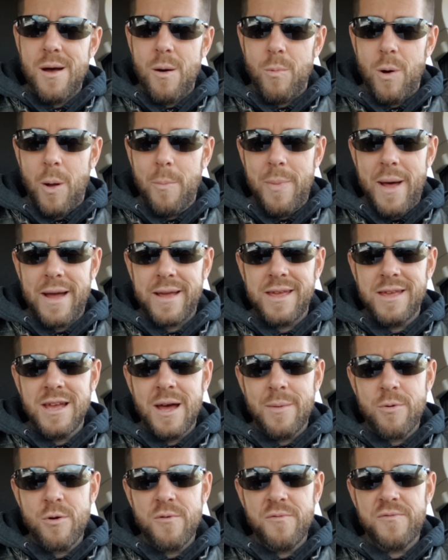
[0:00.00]
While backing
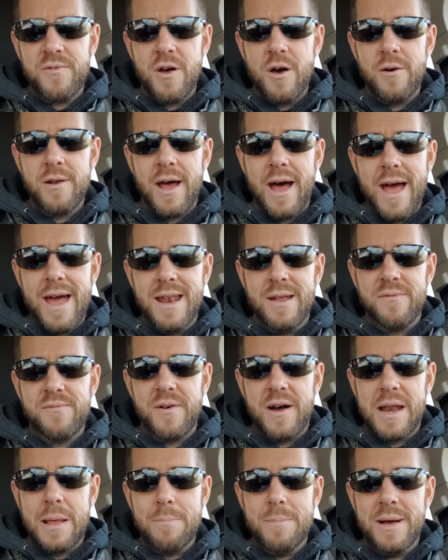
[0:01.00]
up her phone, I ended up
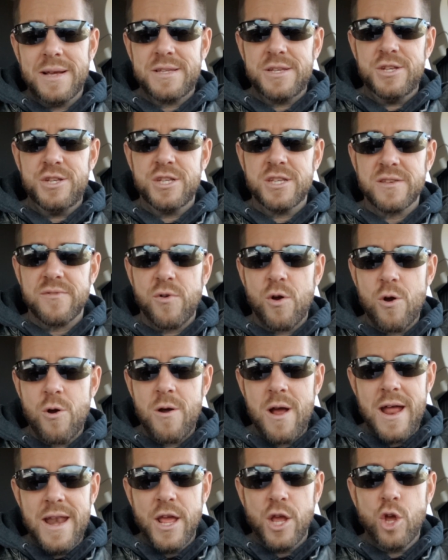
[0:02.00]
finding messages of
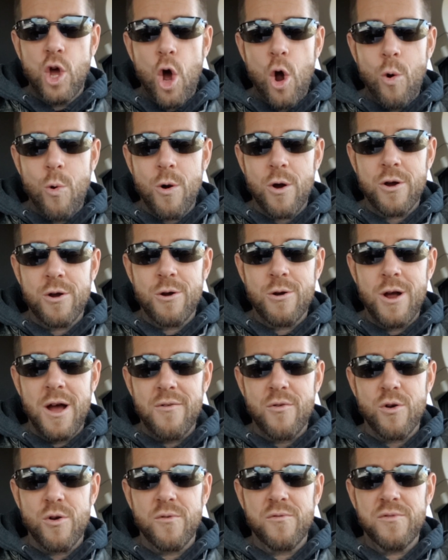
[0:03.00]
her and a coworker
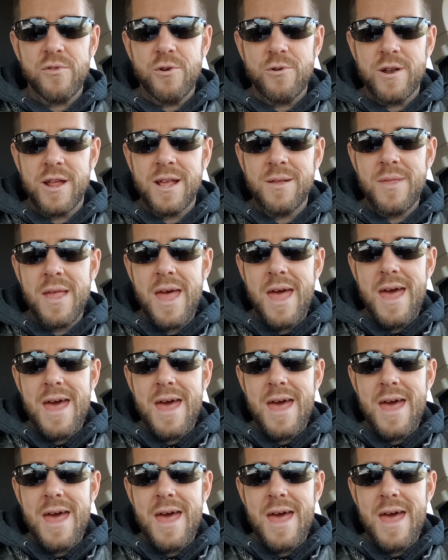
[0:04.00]
of her flirting